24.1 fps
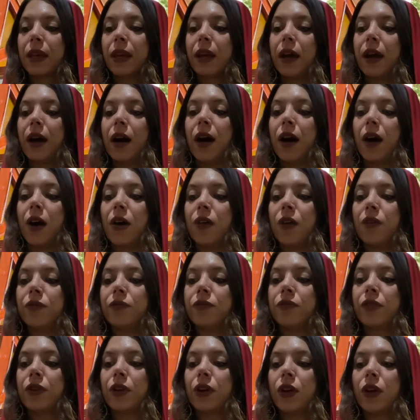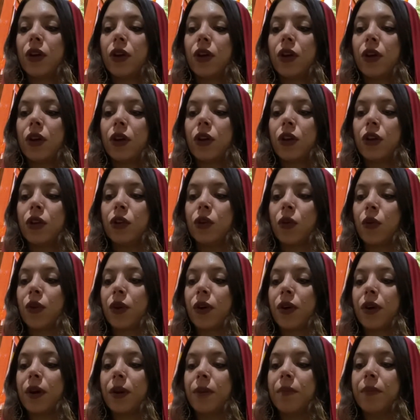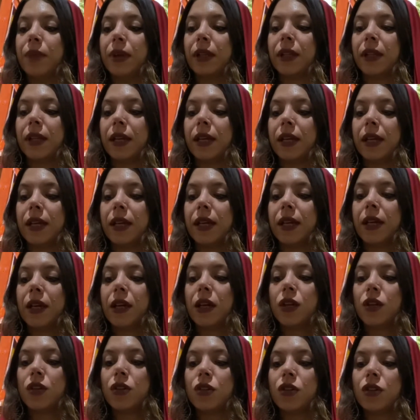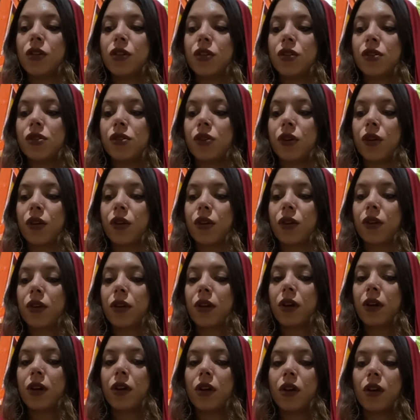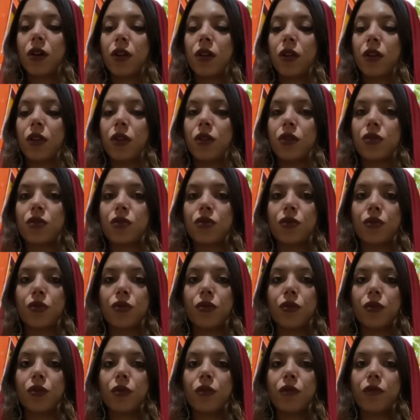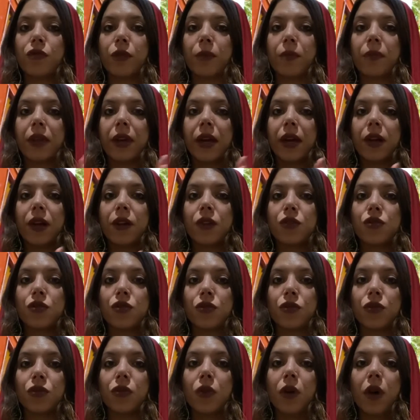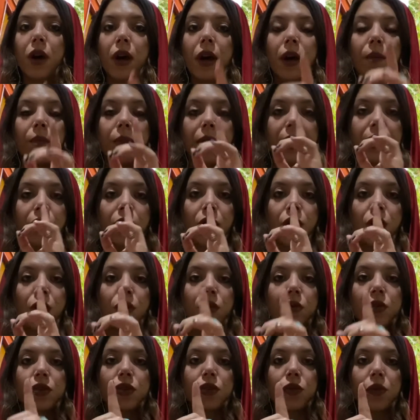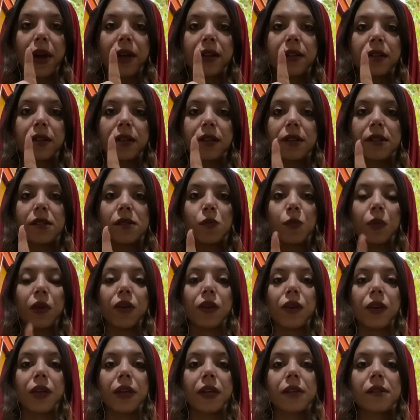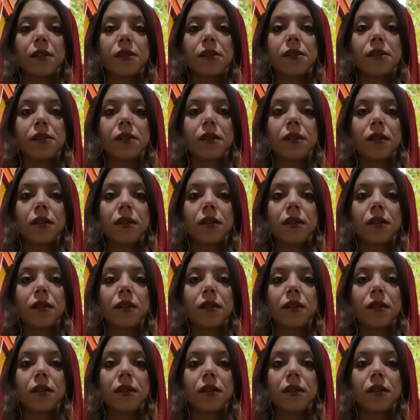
of your ability to discern the true from the untrue by your own direct experience,